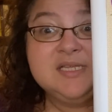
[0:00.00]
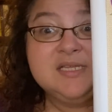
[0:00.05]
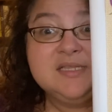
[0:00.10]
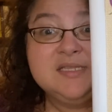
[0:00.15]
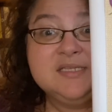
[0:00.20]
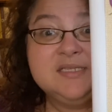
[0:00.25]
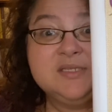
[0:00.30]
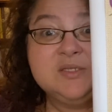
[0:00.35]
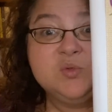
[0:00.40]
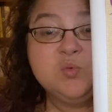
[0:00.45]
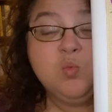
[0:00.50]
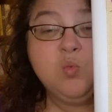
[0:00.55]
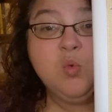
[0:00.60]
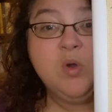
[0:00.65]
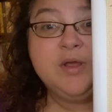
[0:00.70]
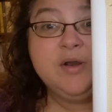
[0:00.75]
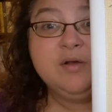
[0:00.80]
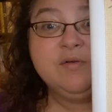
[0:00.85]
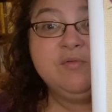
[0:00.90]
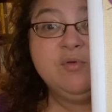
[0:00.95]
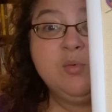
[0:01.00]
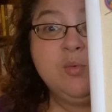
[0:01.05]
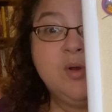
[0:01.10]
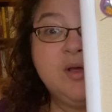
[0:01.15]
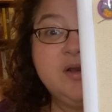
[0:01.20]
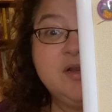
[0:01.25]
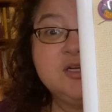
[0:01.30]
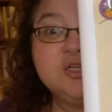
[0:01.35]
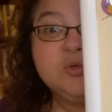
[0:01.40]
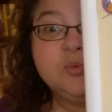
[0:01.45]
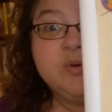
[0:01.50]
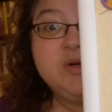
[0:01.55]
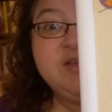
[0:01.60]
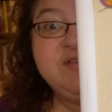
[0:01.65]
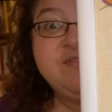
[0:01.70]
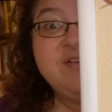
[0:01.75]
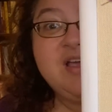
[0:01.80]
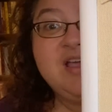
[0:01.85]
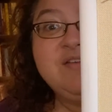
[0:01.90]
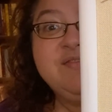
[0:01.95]
This is 1/1 on
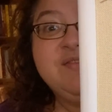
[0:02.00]
25